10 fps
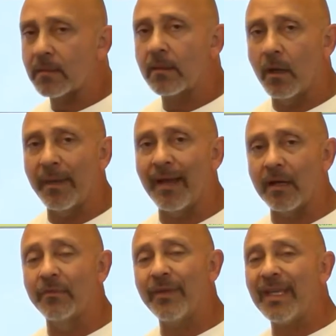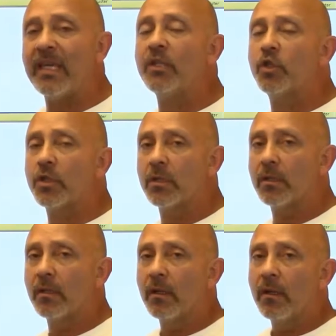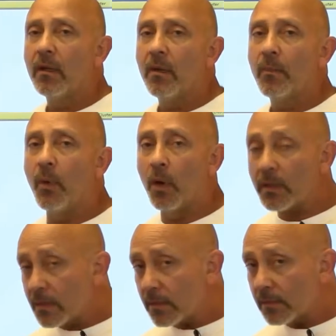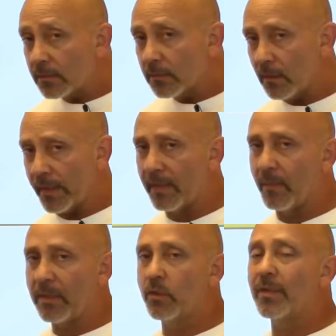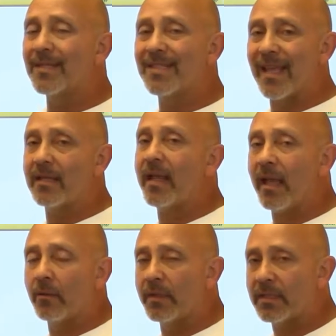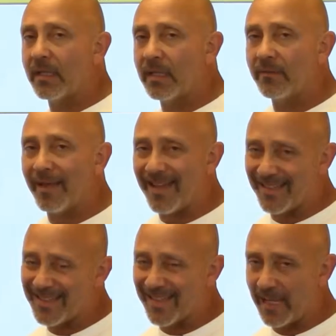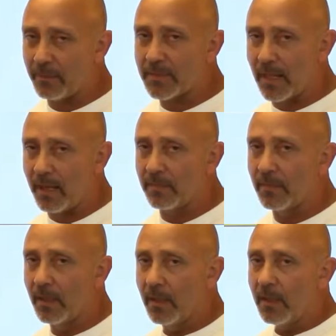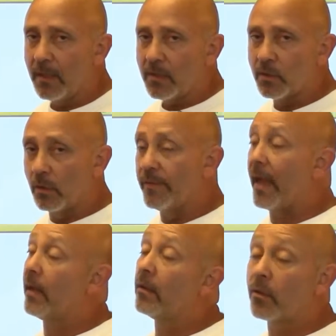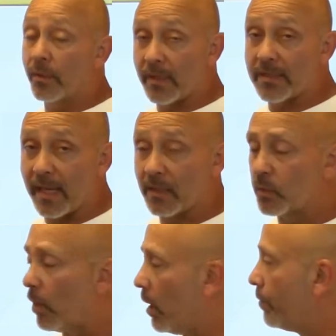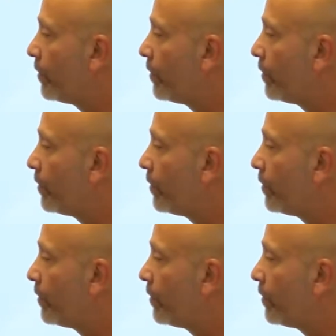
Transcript: coming out of each port. Okay, that means you can send and receive at the same time. So that increased that as well.